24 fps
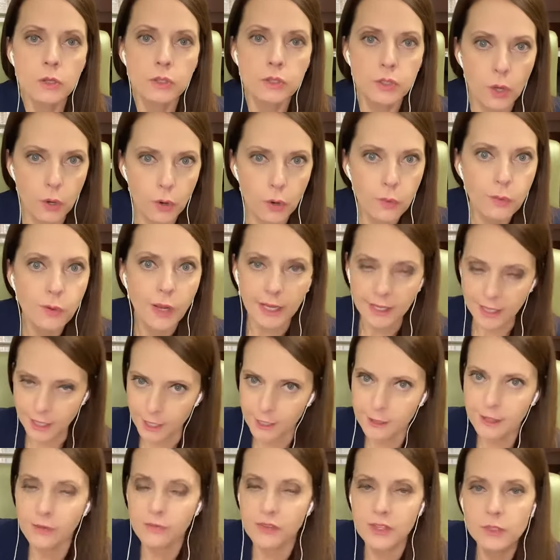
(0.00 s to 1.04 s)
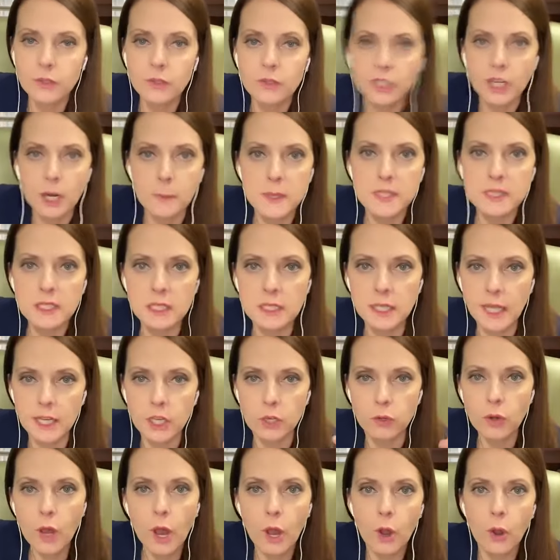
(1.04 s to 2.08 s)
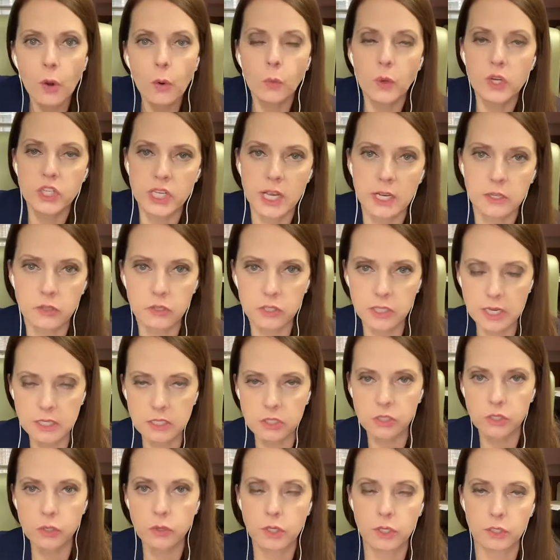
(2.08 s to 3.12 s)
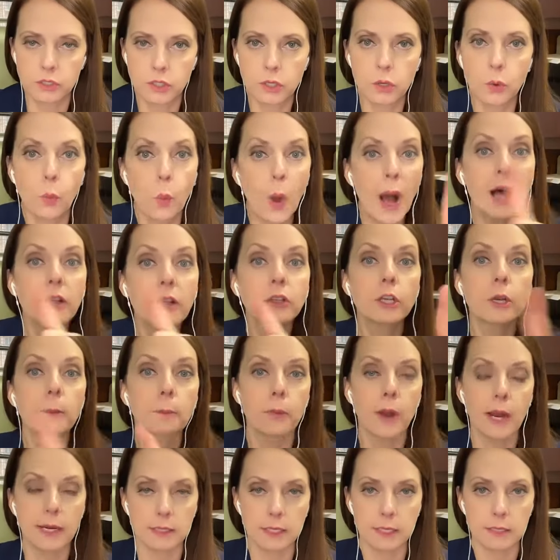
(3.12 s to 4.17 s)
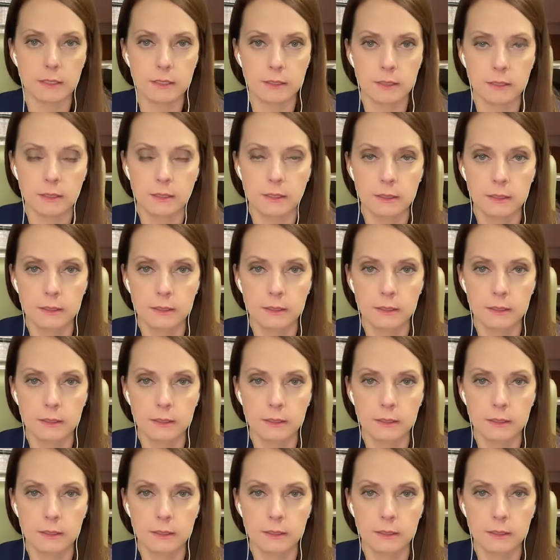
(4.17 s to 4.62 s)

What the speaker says: So again, the physical therapist can let you know which exercises you can do while you're pregnant